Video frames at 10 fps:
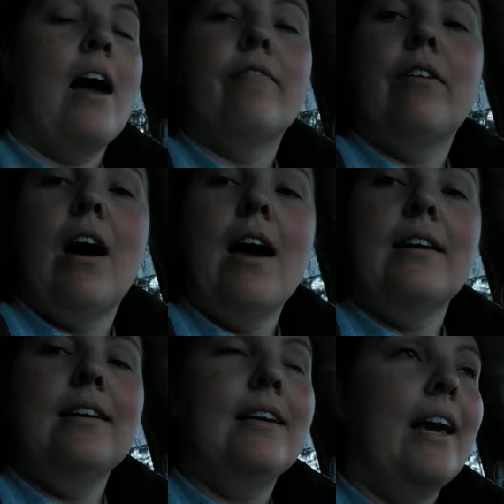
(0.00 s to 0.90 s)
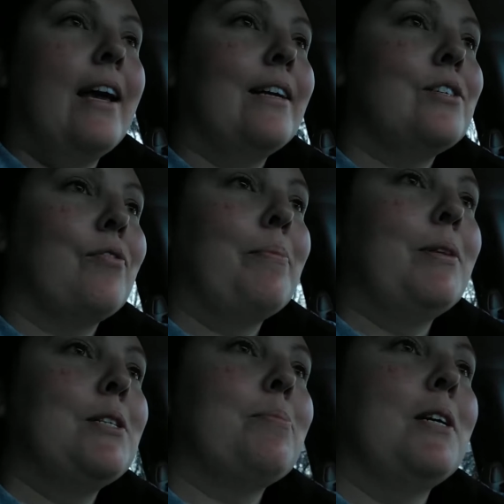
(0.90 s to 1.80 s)
I've gotten cakes
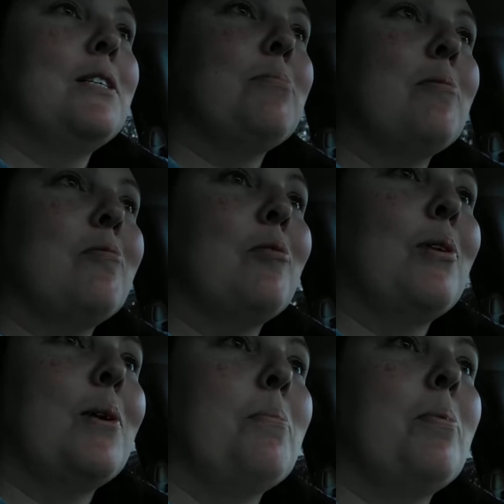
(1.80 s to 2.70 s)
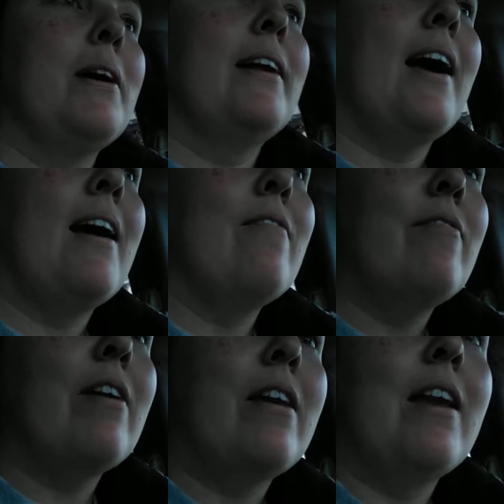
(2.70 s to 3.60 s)
from this place before, but I've